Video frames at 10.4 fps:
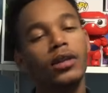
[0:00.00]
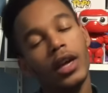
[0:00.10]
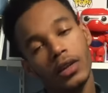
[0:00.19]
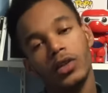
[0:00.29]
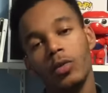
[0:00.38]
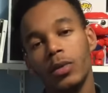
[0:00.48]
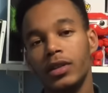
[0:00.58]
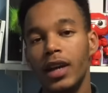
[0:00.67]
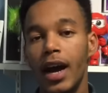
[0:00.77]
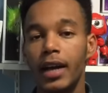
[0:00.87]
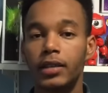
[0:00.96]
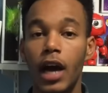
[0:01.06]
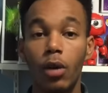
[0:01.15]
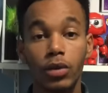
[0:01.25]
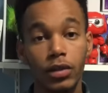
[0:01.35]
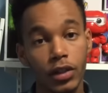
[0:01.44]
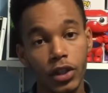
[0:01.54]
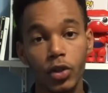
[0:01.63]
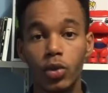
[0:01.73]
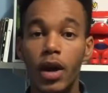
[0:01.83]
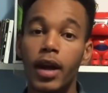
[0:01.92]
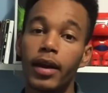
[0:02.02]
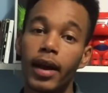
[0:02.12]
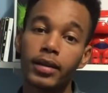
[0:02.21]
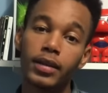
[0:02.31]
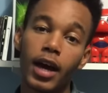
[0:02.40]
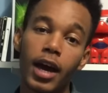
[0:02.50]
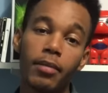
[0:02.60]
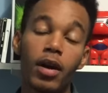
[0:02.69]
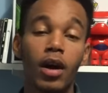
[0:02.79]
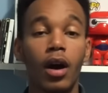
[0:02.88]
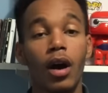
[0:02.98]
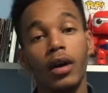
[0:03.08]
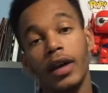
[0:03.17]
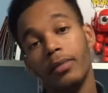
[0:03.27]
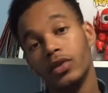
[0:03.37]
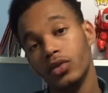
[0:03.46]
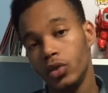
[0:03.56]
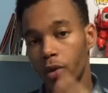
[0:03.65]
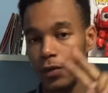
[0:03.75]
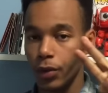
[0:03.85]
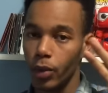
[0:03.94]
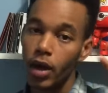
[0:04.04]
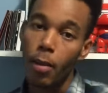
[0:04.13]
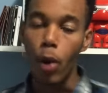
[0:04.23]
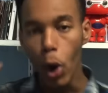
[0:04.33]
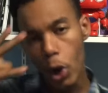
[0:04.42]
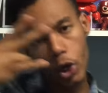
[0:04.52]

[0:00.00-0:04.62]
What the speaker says: Thank you so much, guys. I will see you next time on episode 2 of the